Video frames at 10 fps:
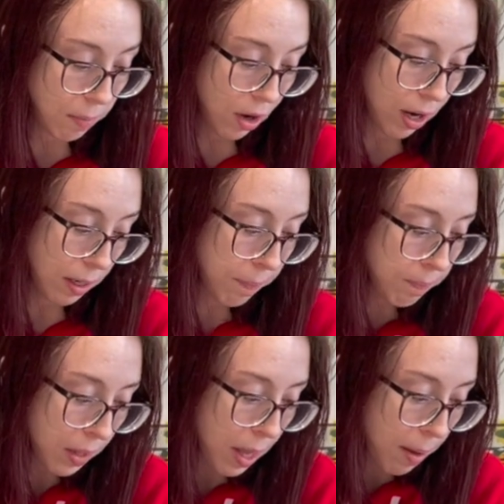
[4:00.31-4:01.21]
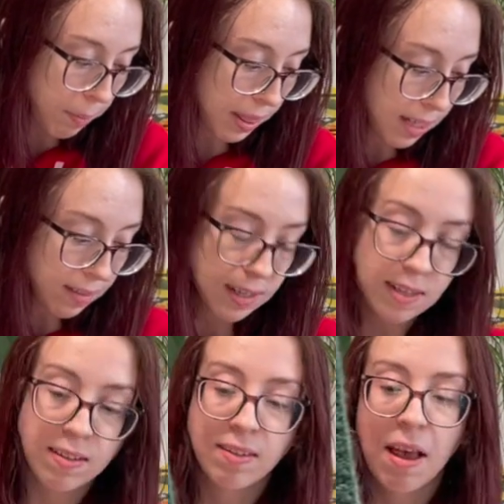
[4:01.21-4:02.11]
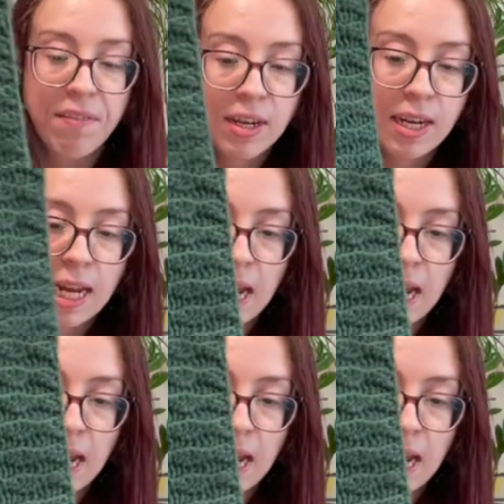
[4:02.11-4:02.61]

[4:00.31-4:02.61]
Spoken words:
yarn, but this is 78%